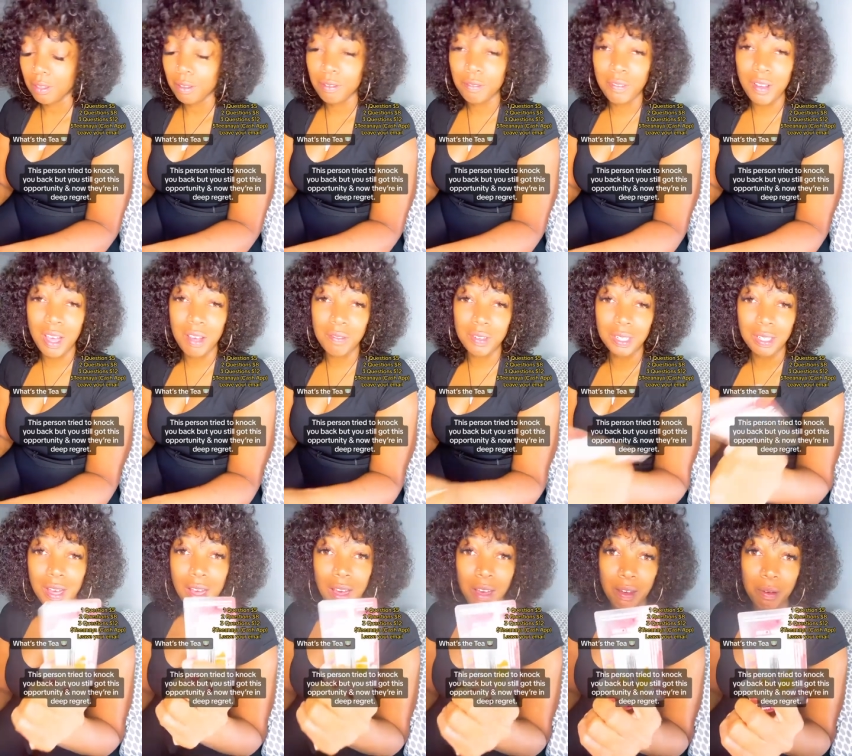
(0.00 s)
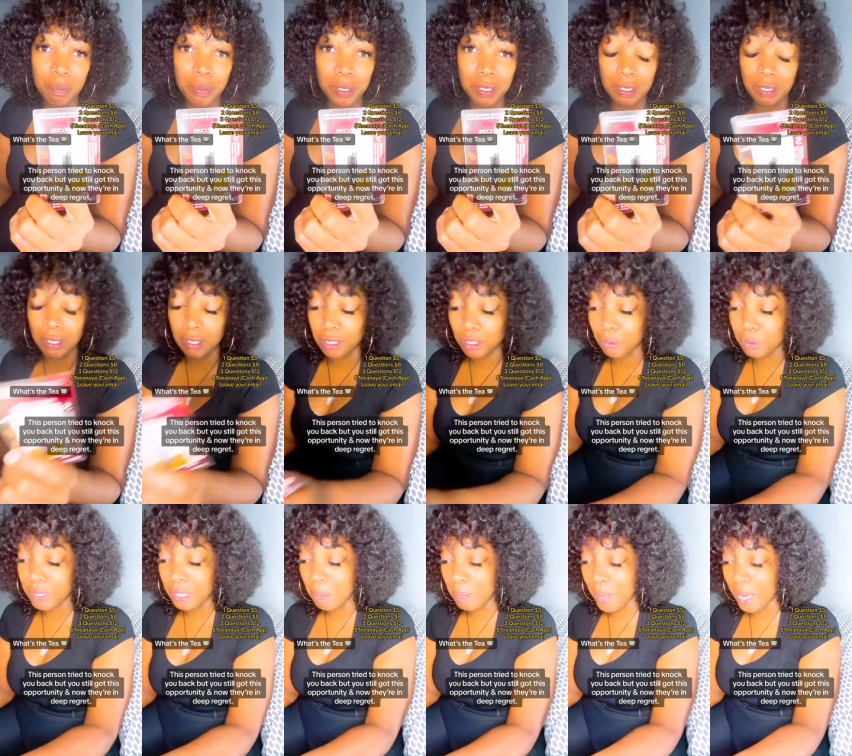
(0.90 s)
Five of Cups. So
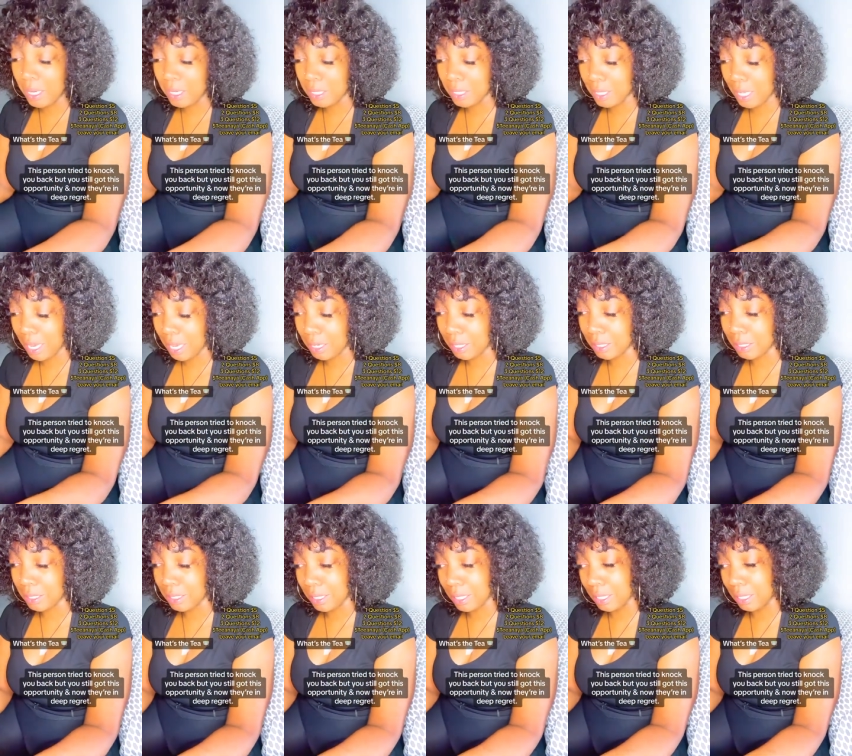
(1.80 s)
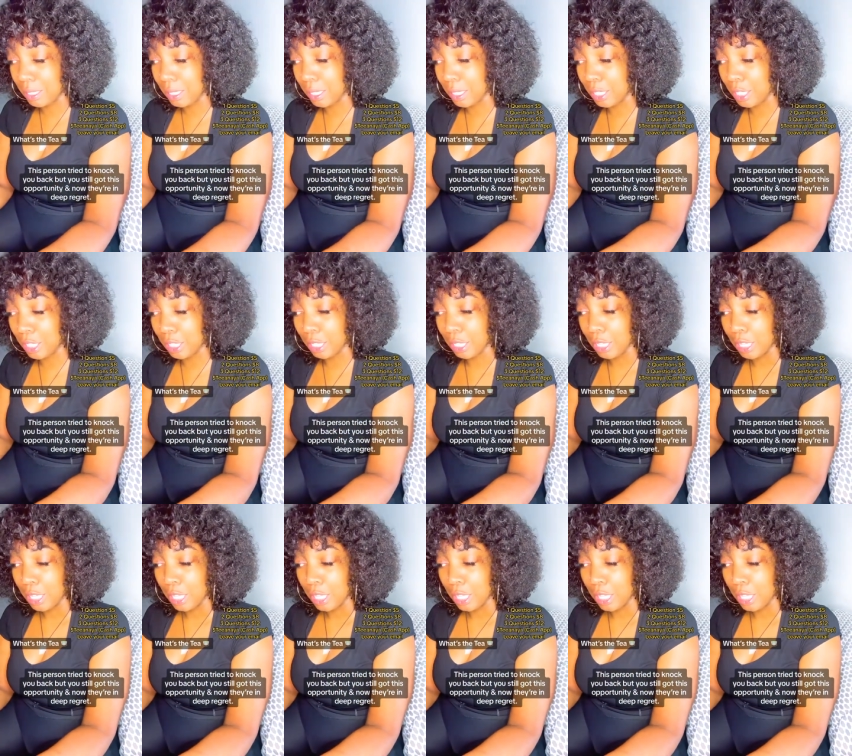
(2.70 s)
somebody's kind of sitting here